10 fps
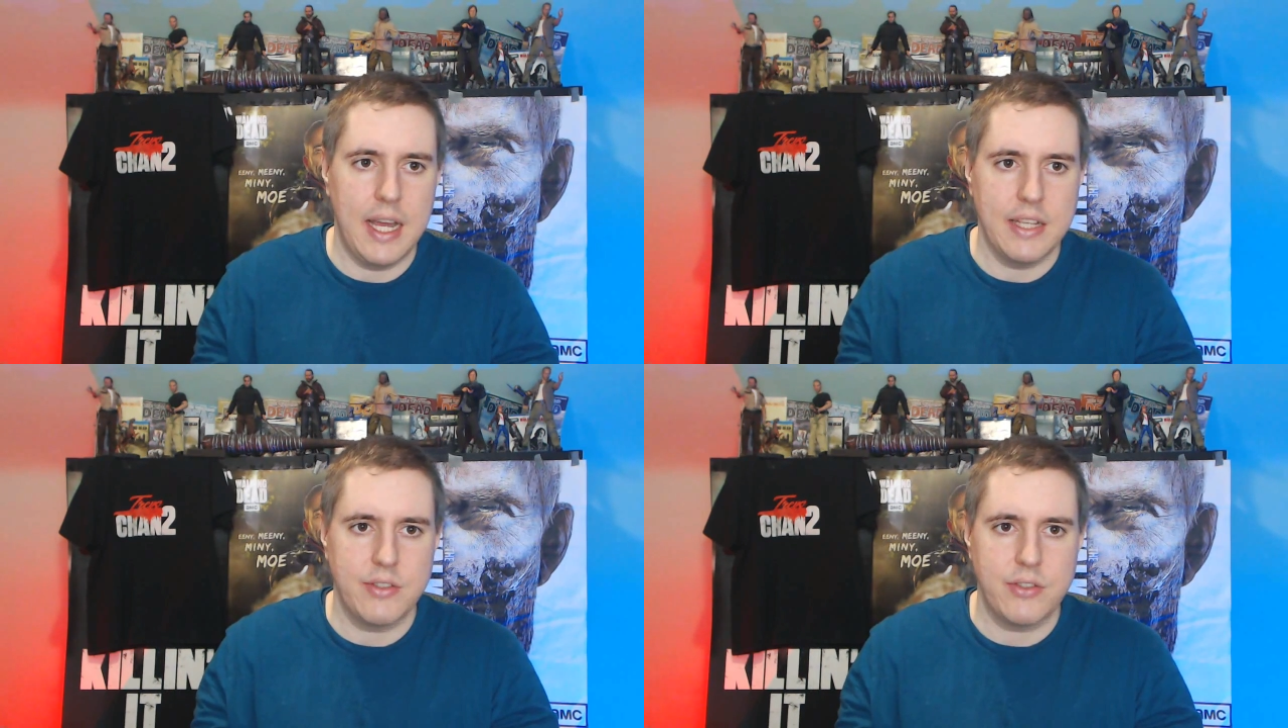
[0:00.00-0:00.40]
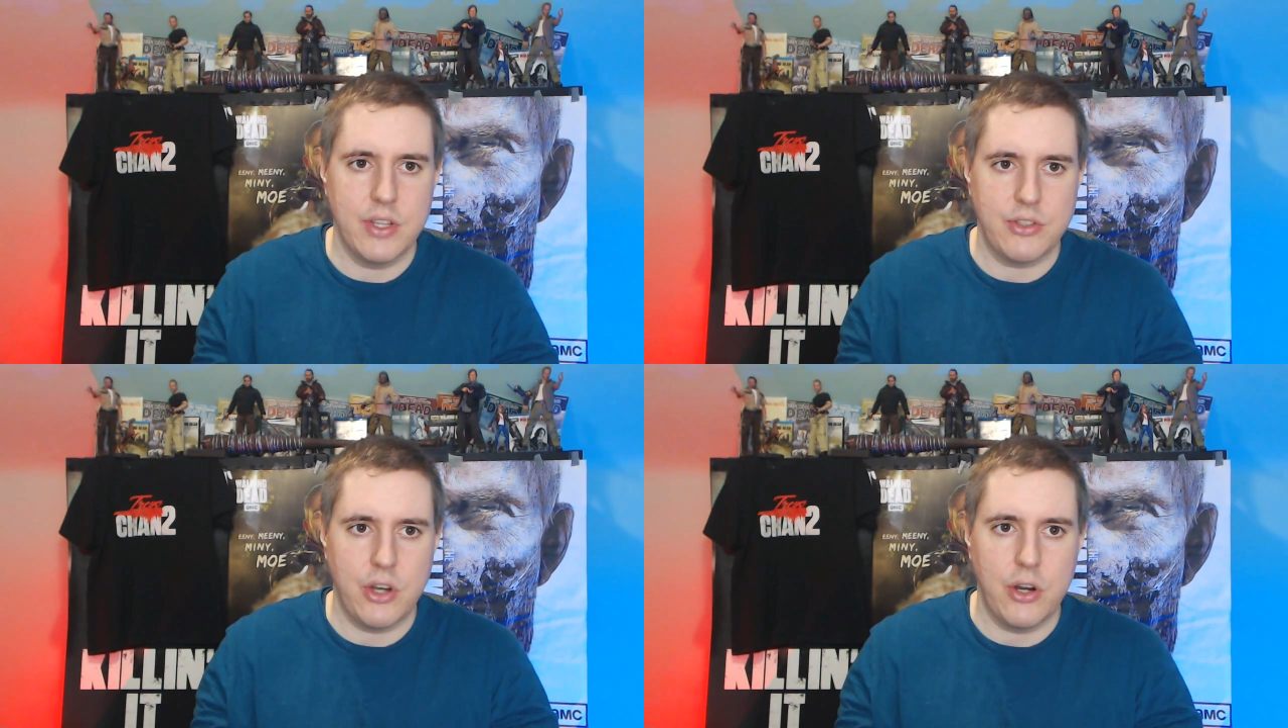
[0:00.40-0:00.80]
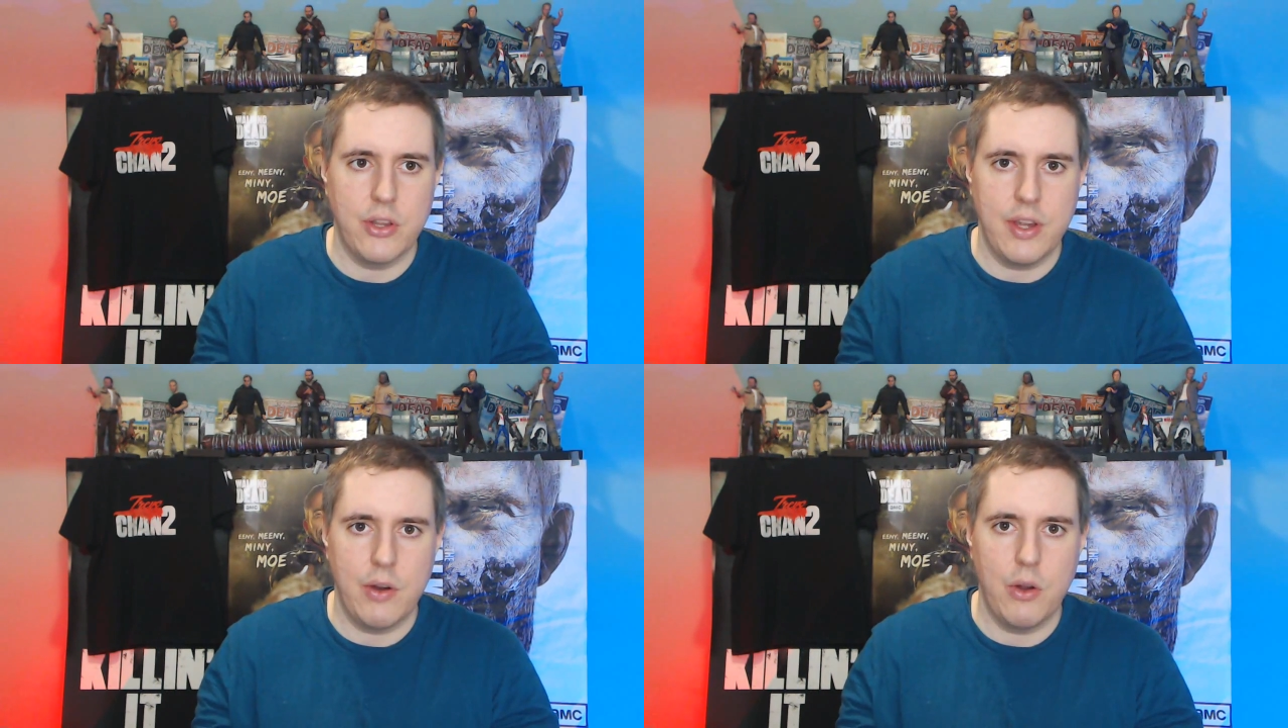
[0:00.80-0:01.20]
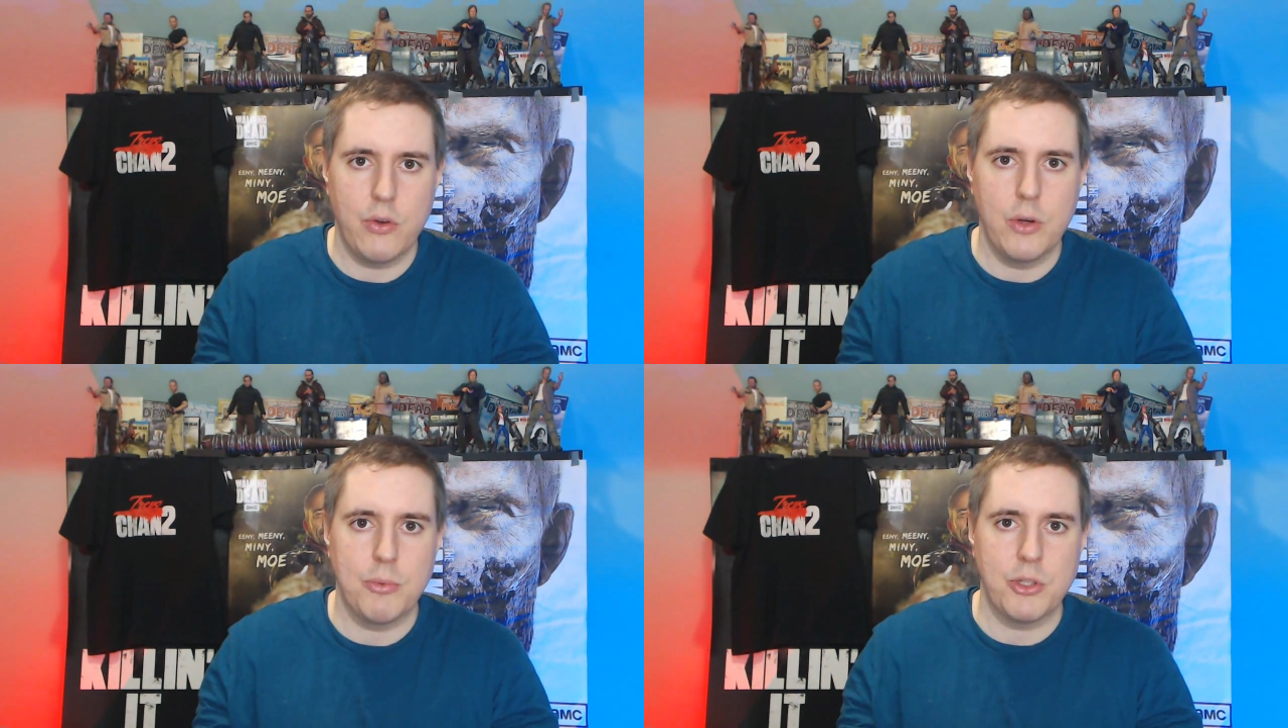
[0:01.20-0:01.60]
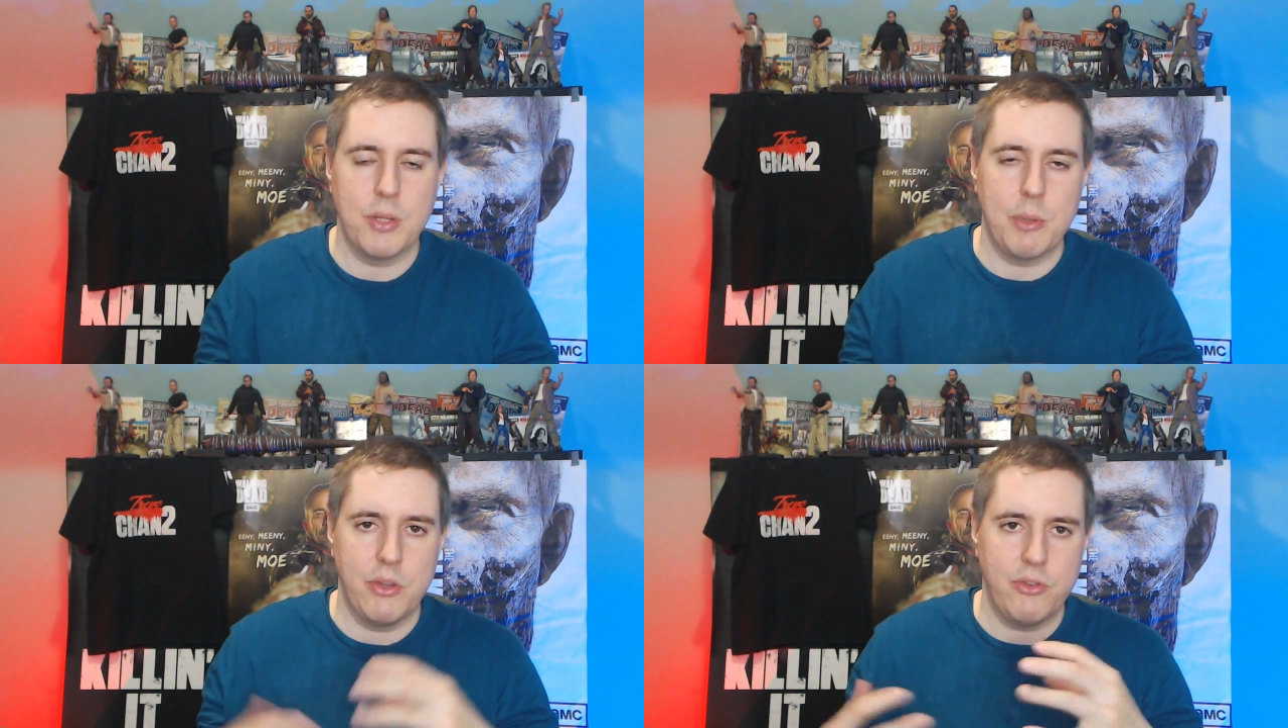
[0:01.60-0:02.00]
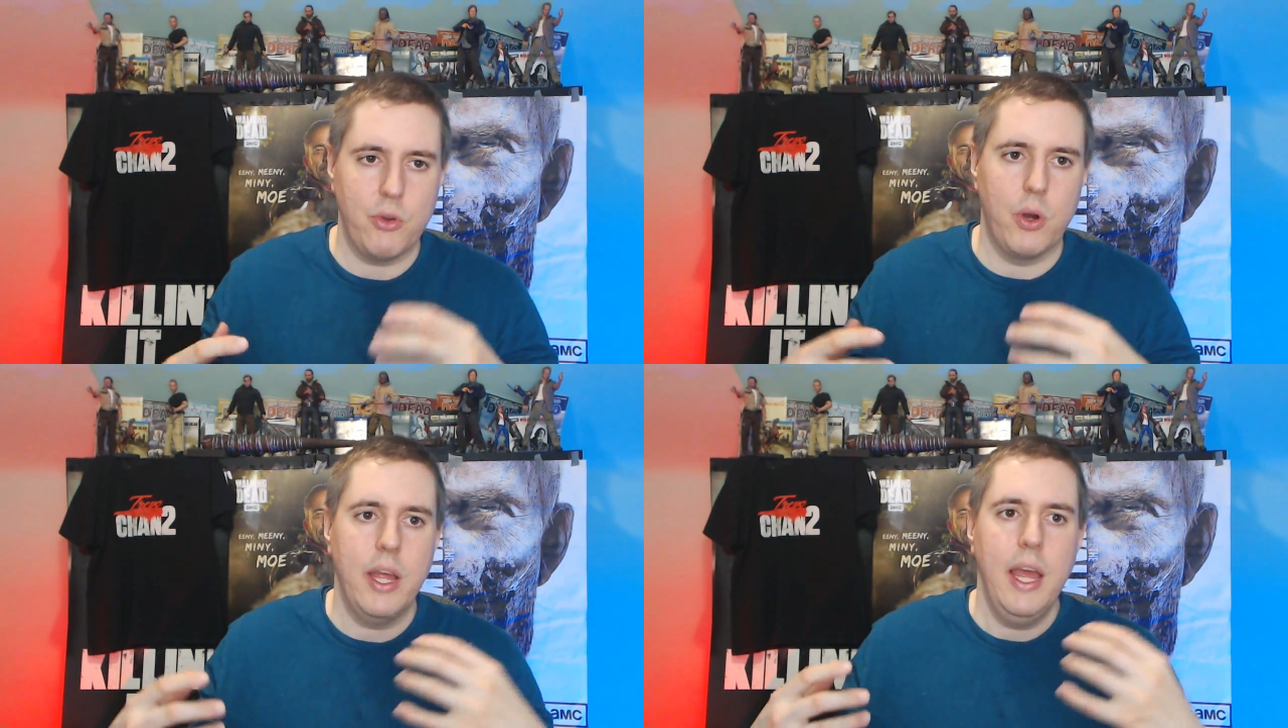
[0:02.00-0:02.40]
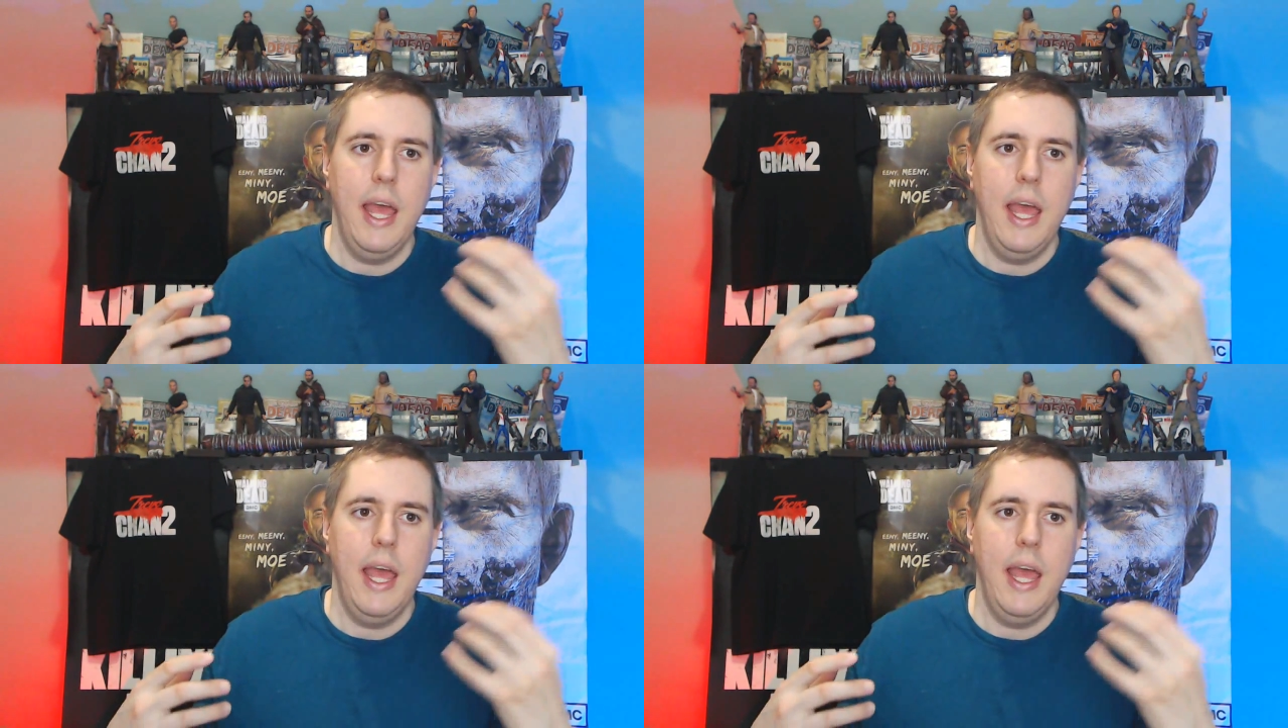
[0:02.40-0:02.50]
has uh, started their own group or something of the sort,